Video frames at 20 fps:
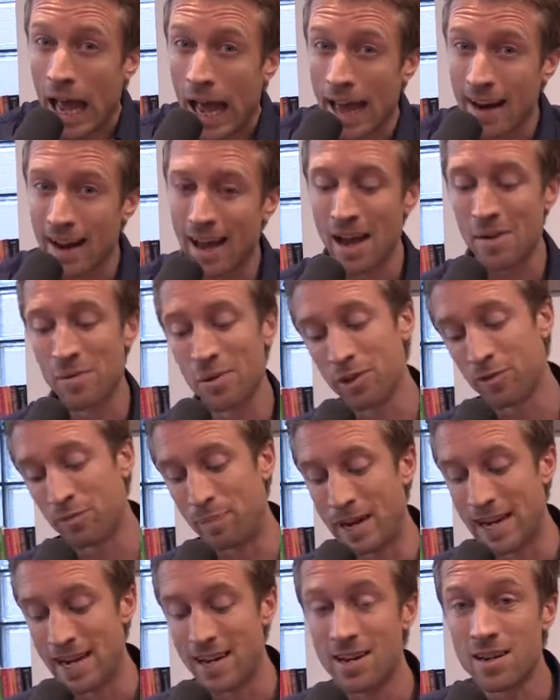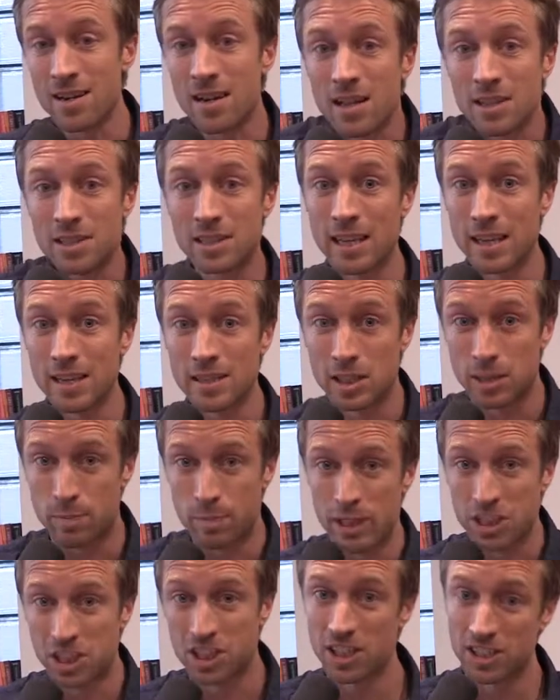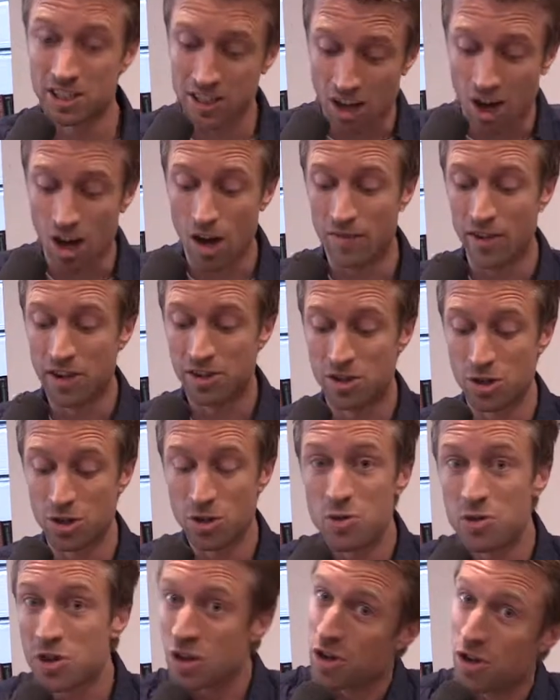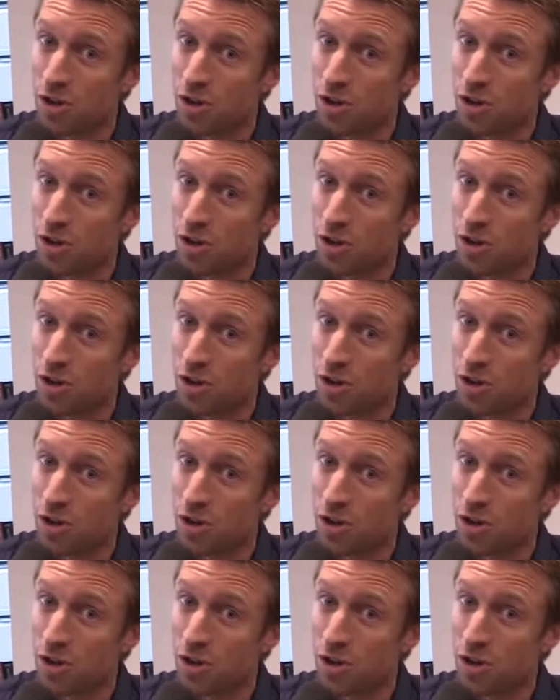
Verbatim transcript: And I would have been suspicious of a dude